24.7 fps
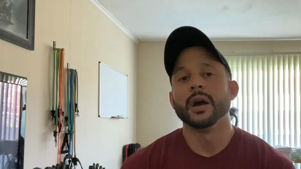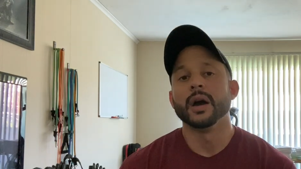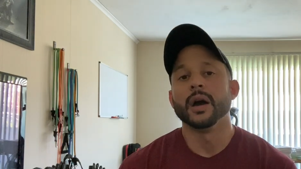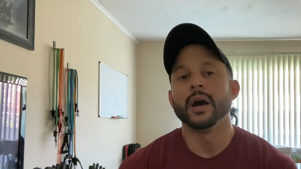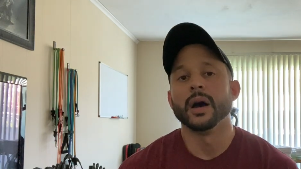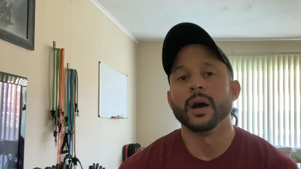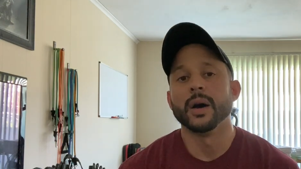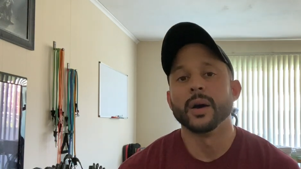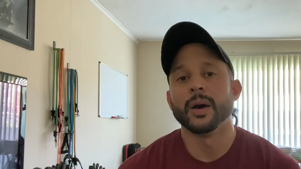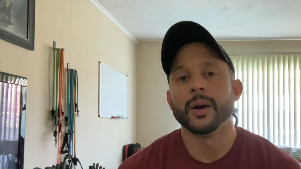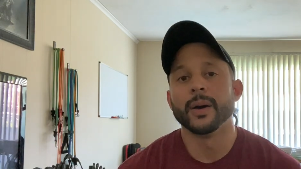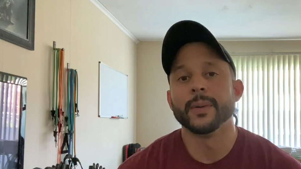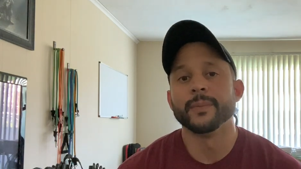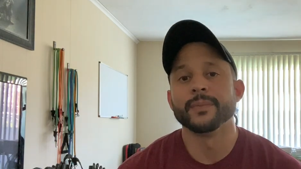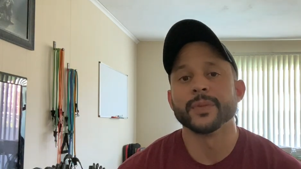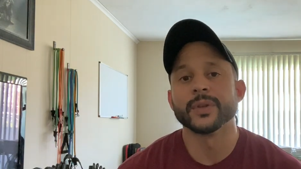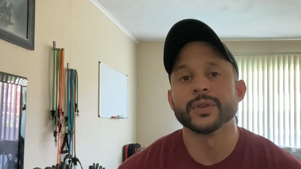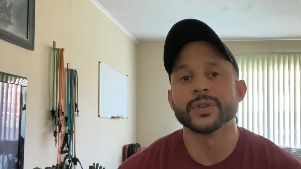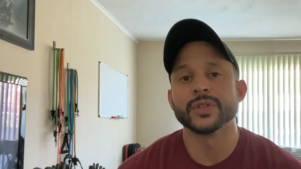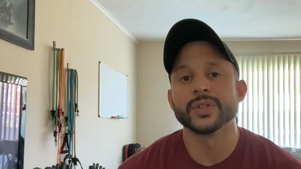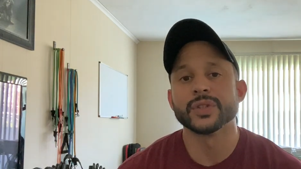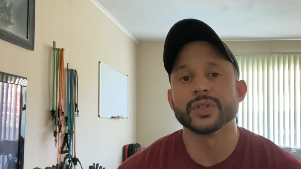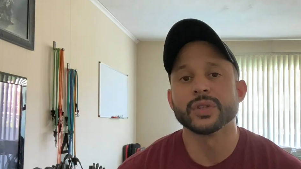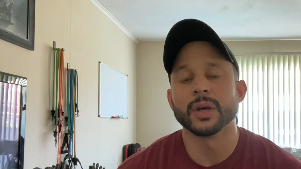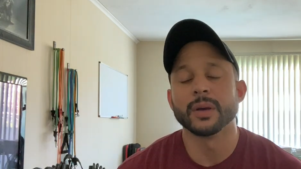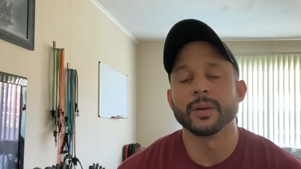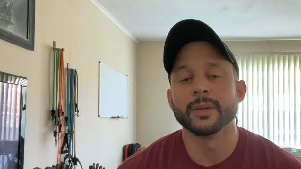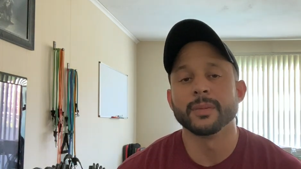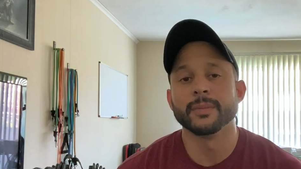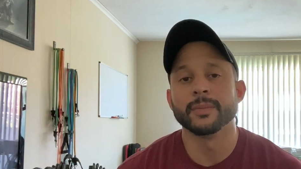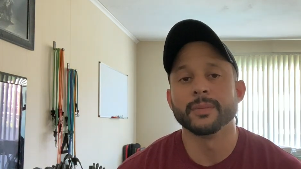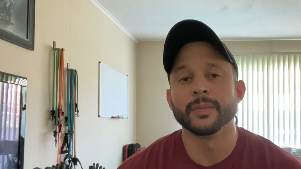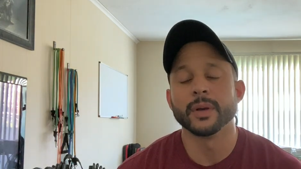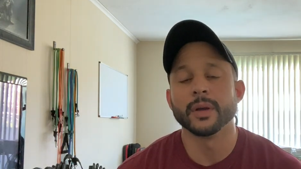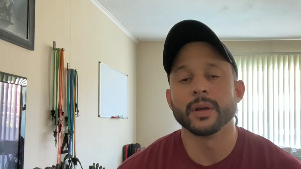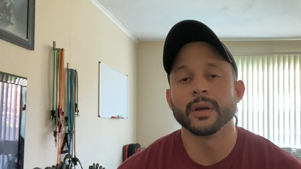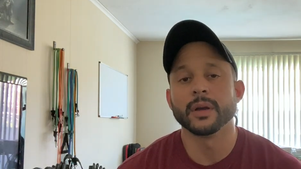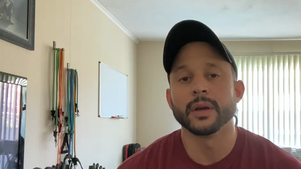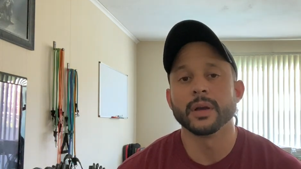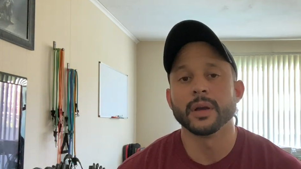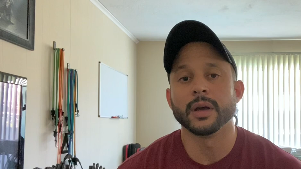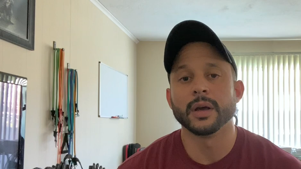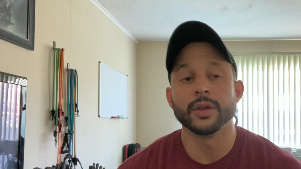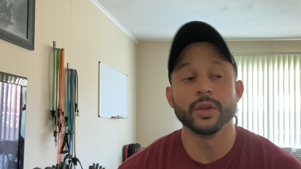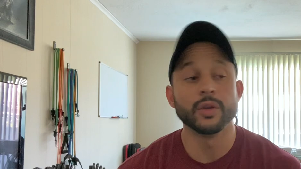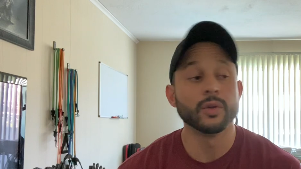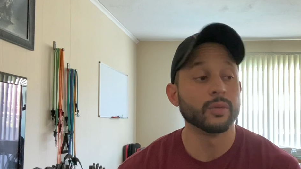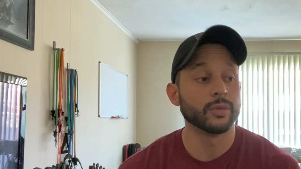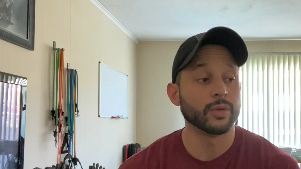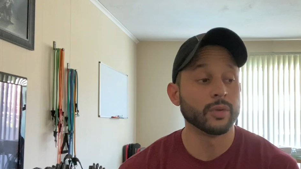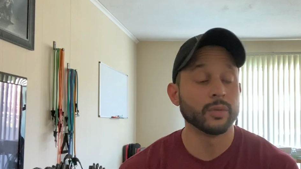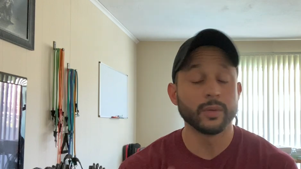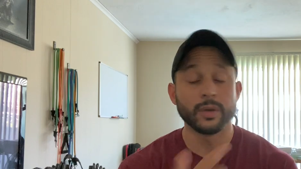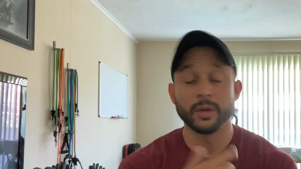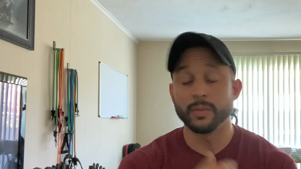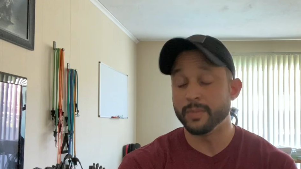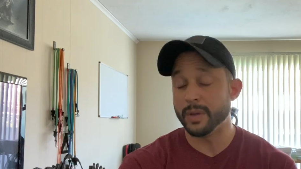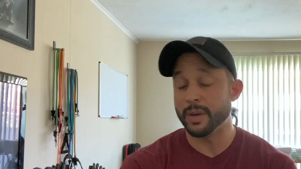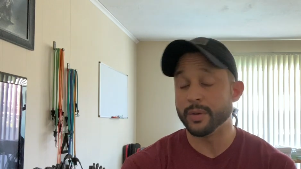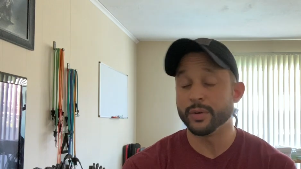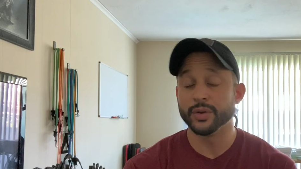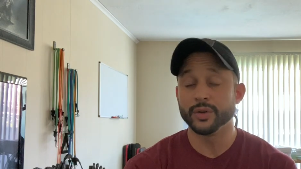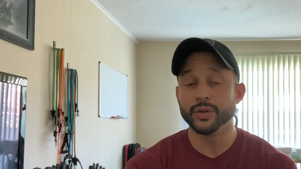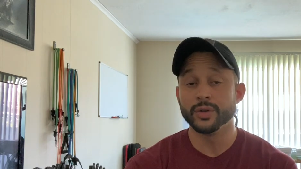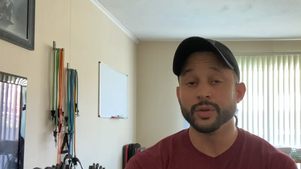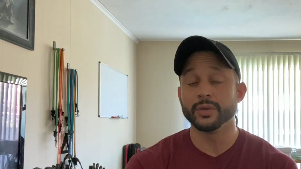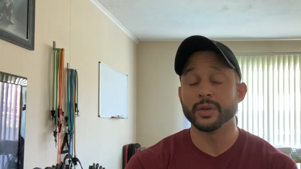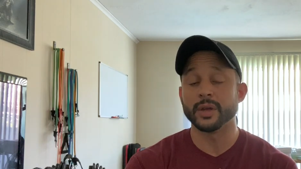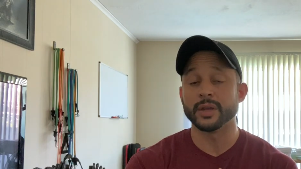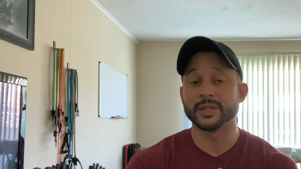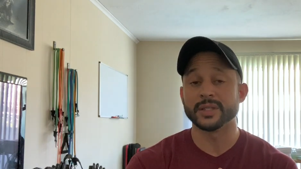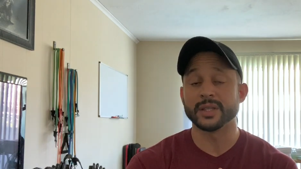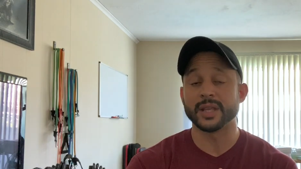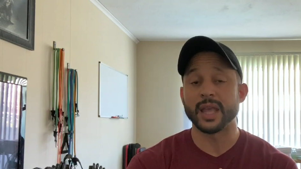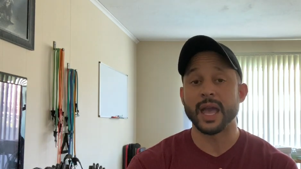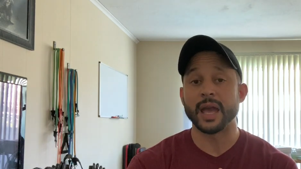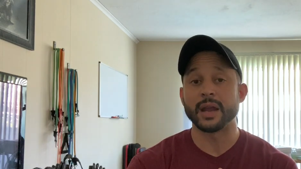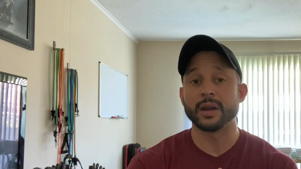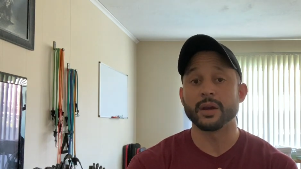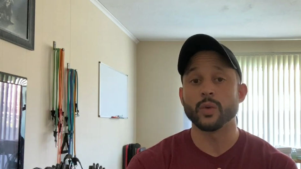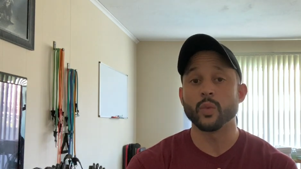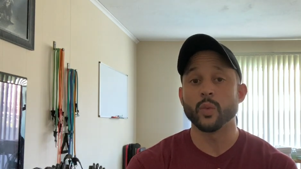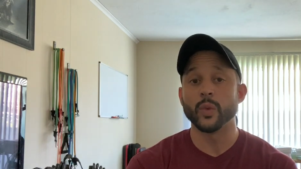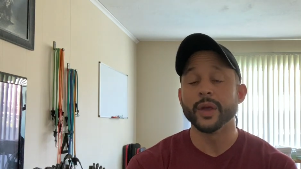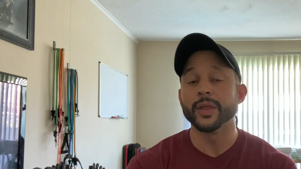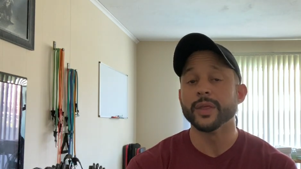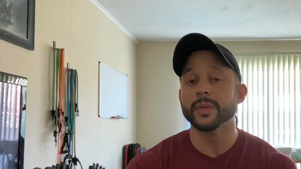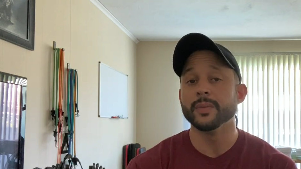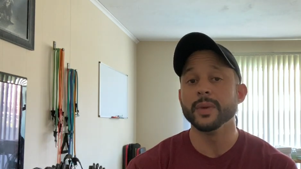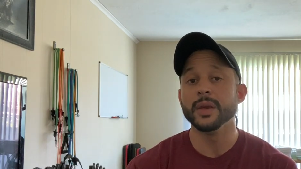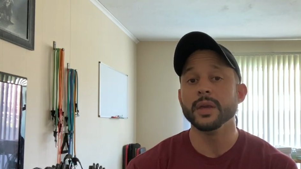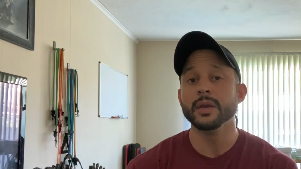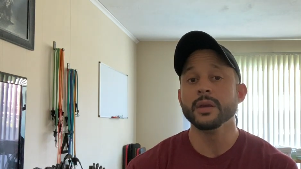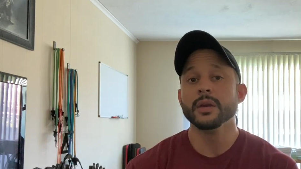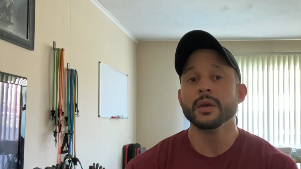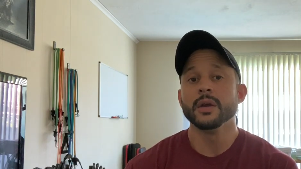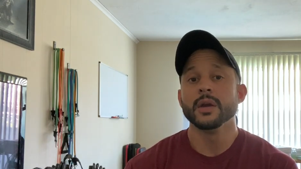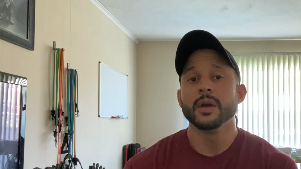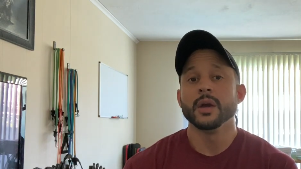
you can be able to do the scanner with me,